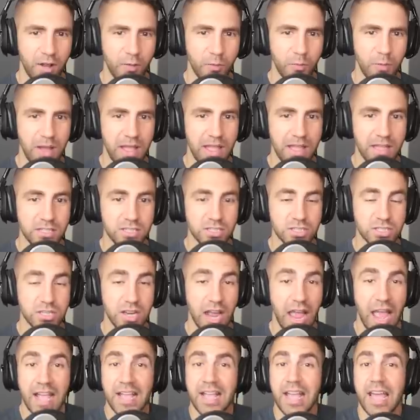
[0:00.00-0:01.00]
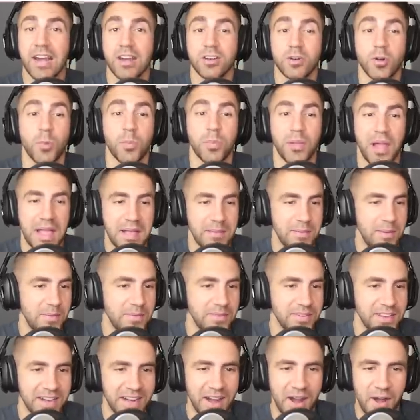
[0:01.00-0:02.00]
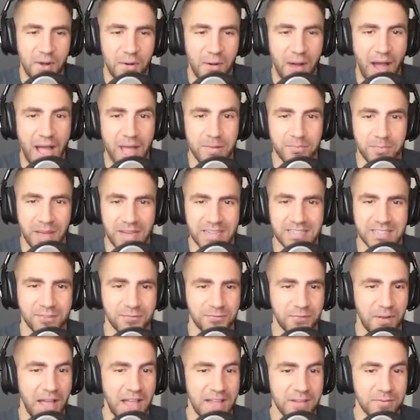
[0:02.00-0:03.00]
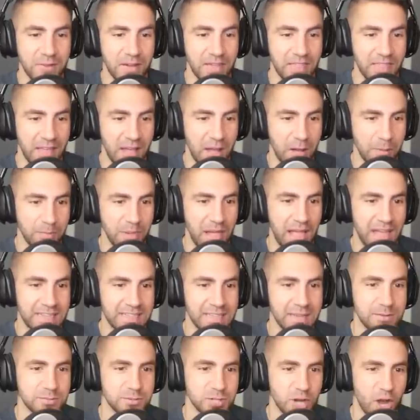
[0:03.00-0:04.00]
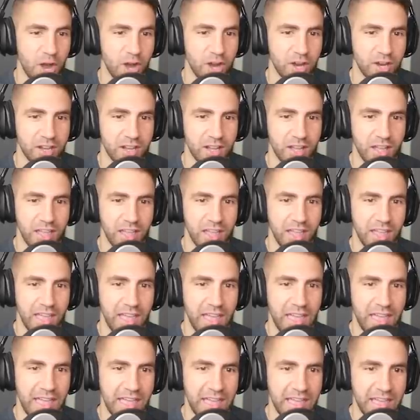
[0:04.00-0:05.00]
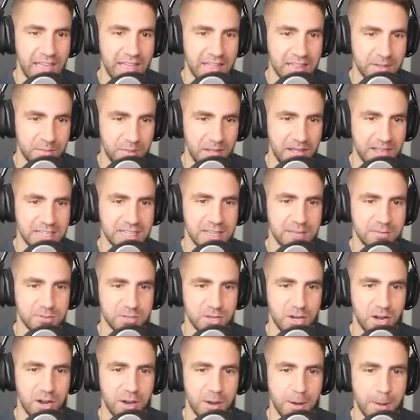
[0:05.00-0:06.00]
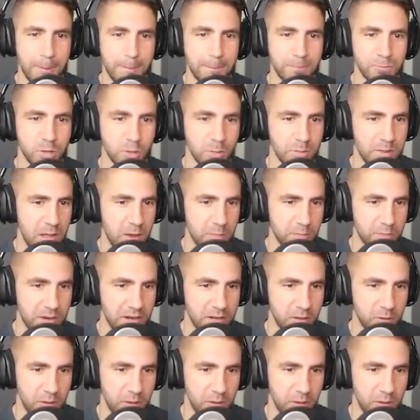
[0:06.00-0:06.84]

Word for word: Which, I kind of don't blame them. You know, I picked a fight with a black-tip shark, and the black-tip shark took me out pretty